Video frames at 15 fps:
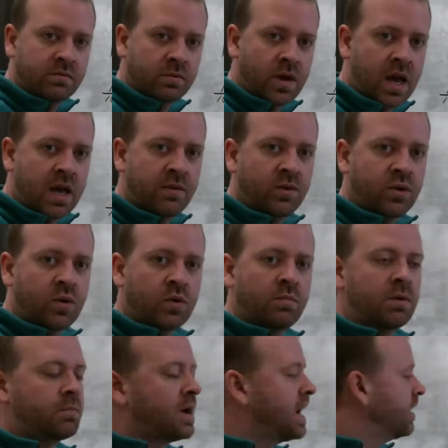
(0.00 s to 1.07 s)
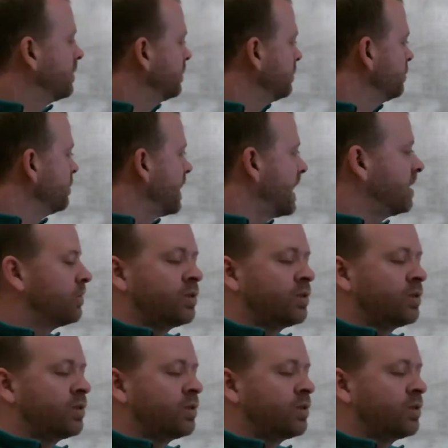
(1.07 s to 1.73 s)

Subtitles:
Okay, if you don't remember how to do that,